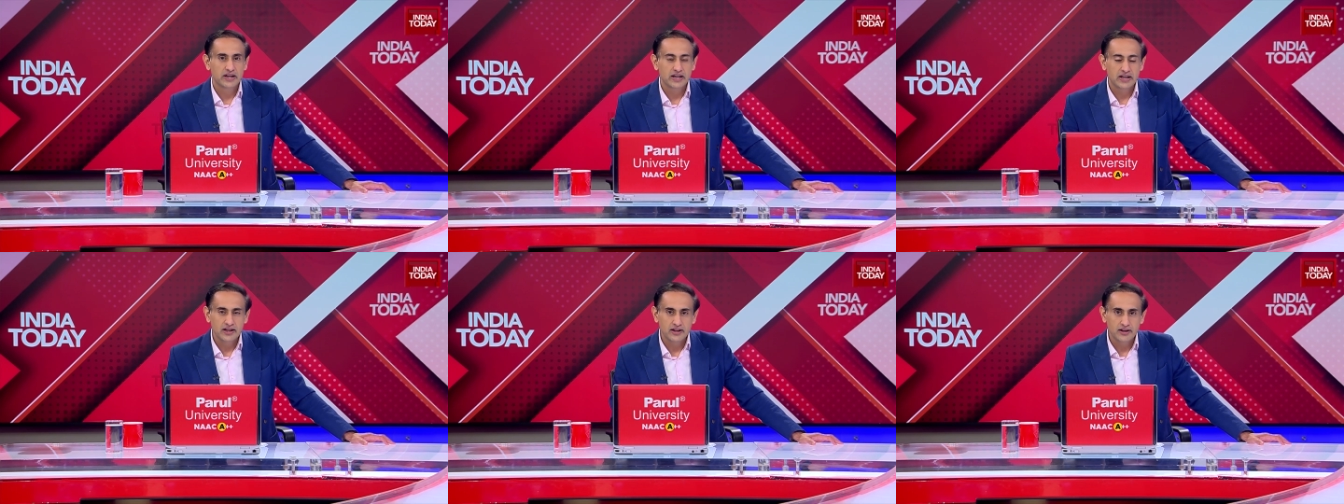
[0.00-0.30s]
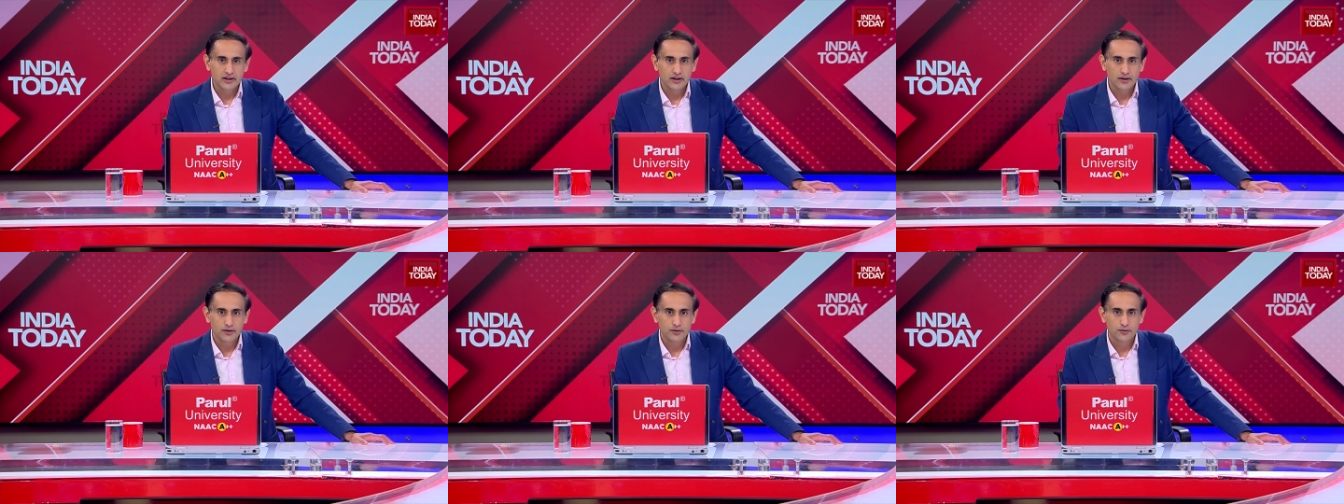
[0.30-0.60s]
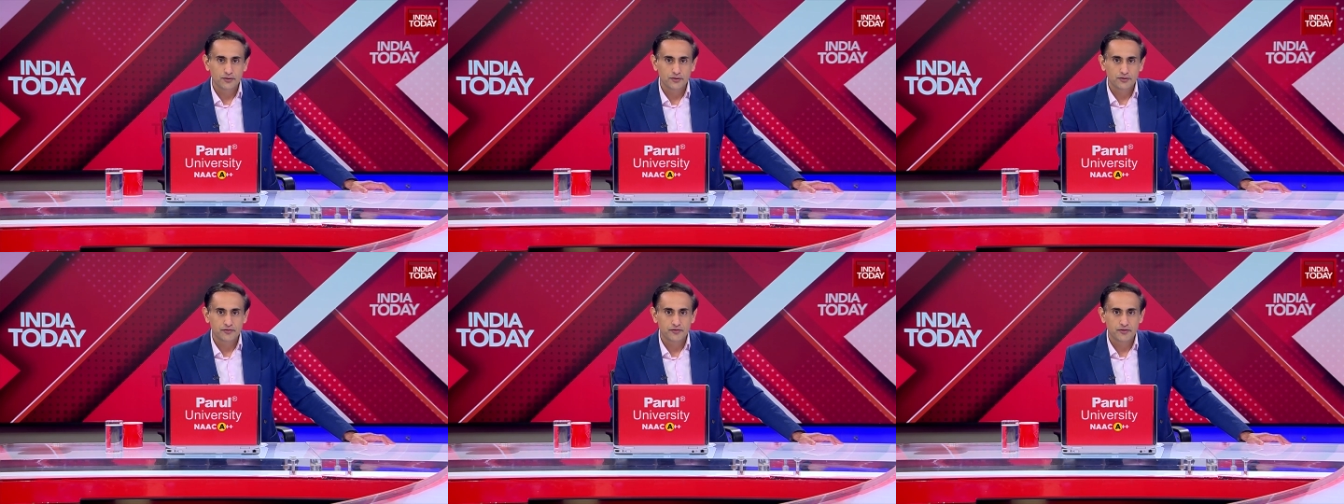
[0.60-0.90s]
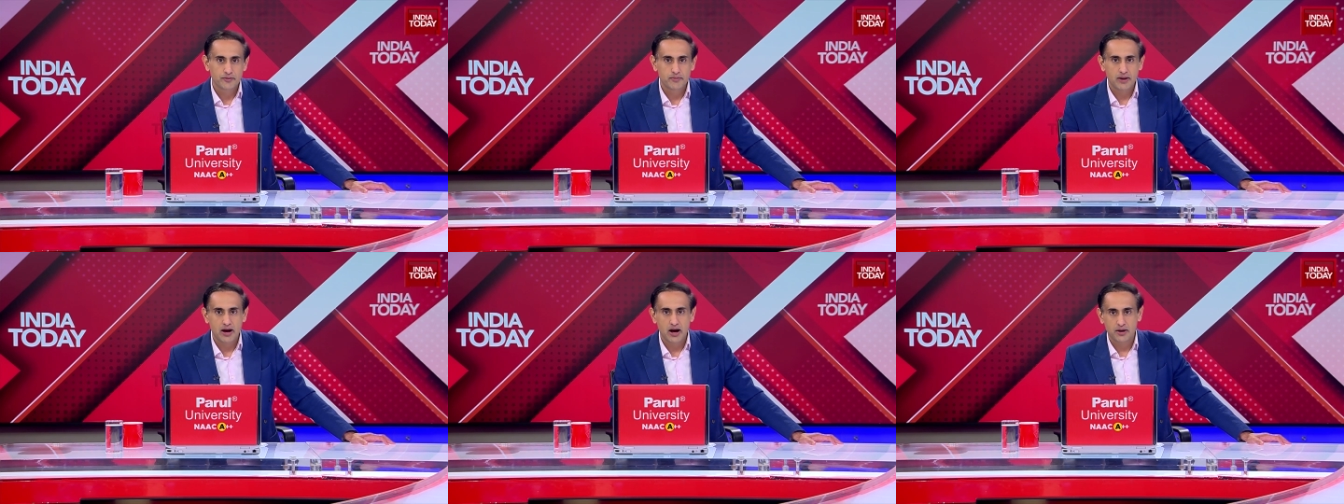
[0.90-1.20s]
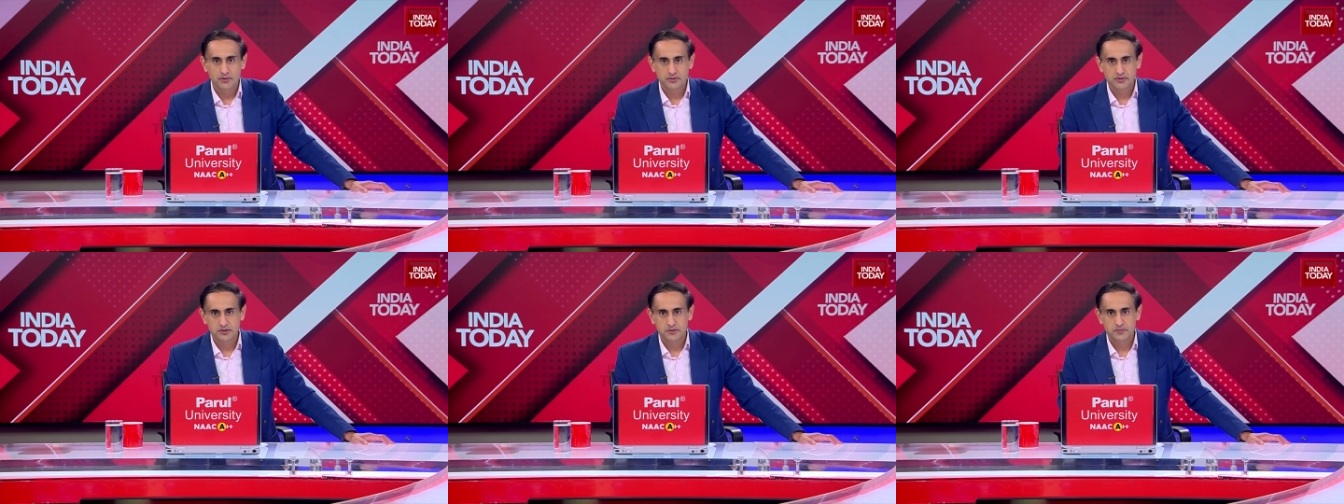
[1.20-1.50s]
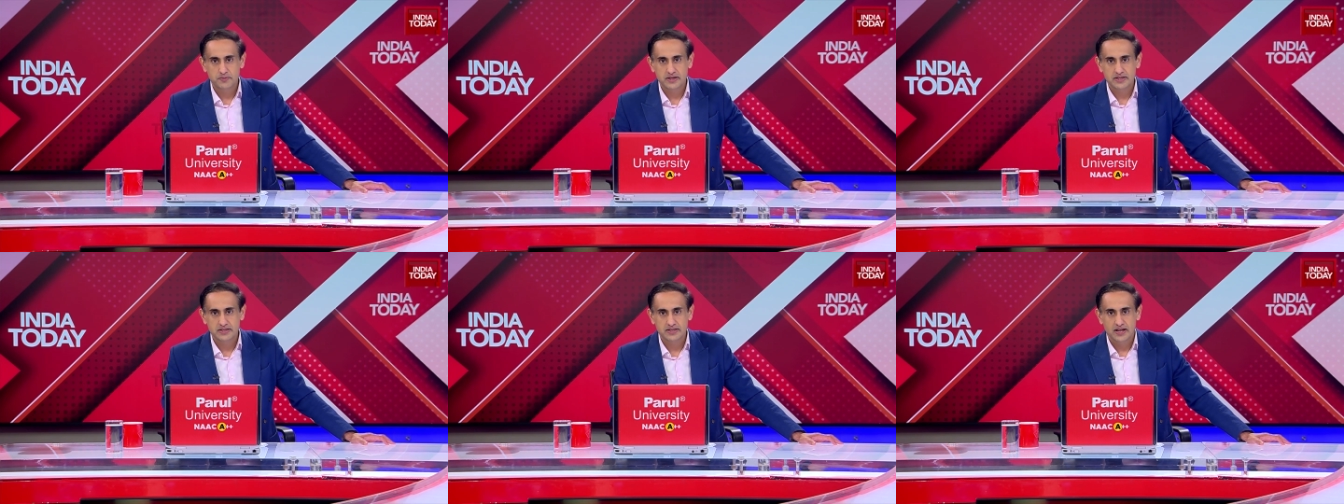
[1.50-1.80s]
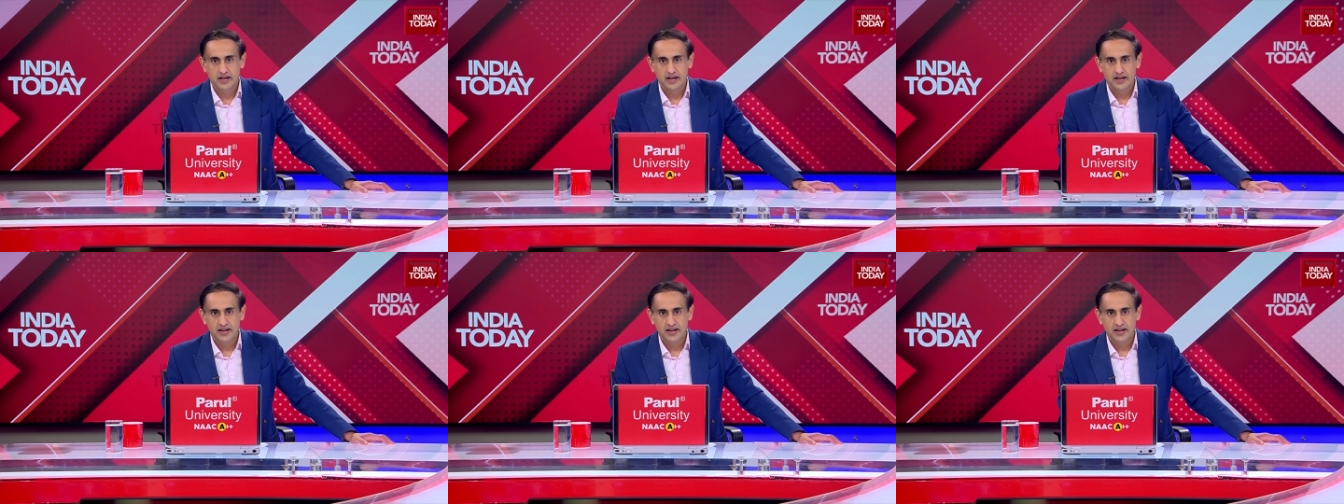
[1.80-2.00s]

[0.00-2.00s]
India looked from outer space.